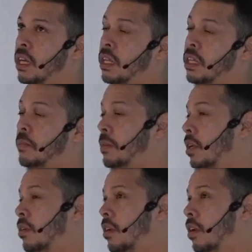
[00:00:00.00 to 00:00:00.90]
The
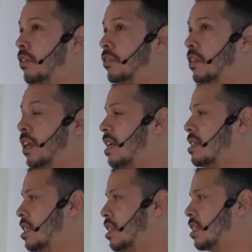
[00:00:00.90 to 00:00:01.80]
middle of the
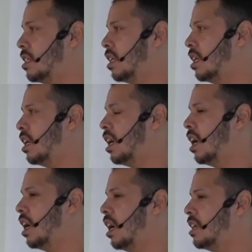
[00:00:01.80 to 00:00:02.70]
last year,
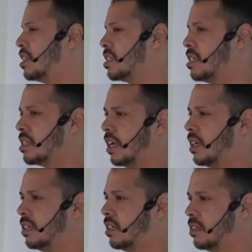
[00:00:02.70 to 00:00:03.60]
I just
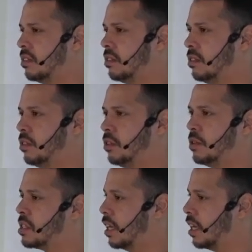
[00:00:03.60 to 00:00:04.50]
decided to
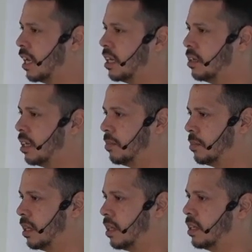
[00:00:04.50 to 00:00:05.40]
study again
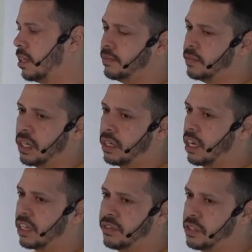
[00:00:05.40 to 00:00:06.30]

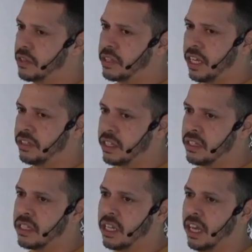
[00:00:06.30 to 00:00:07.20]
artificial
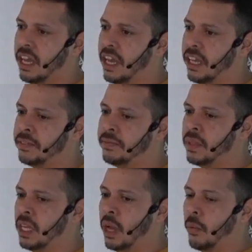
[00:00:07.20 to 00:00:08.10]
intelligence. And
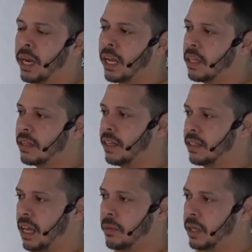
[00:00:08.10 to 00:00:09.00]
when I got that
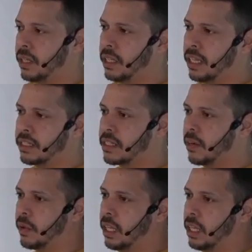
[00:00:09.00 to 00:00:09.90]
library, that's a
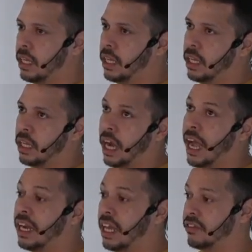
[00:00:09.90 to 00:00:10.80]
really
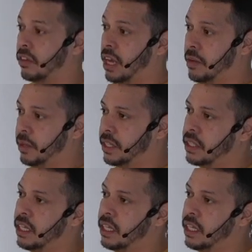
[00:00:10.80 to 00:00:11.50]
high-level library.